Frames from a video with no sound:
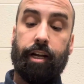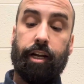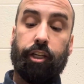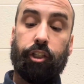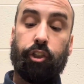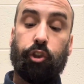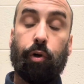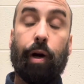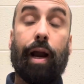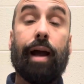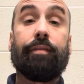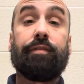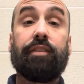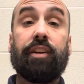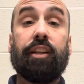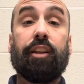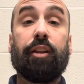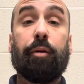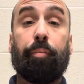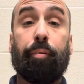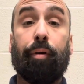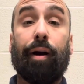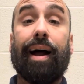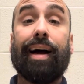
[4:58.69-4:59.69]
drafting the
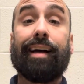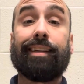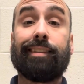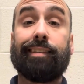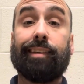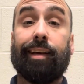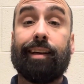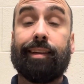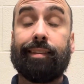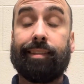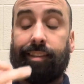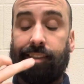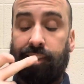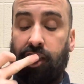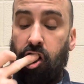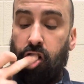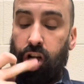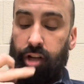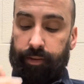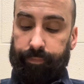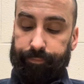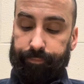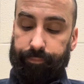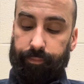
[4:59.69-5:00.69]
process
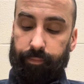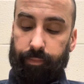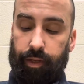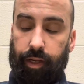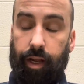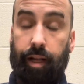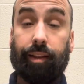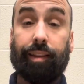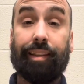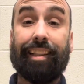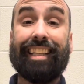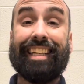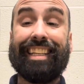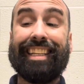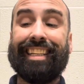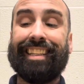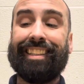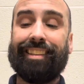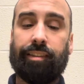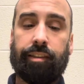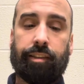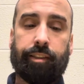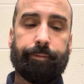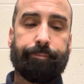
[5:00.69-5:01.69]

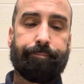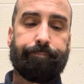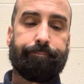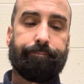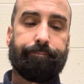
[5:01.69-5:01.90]
leads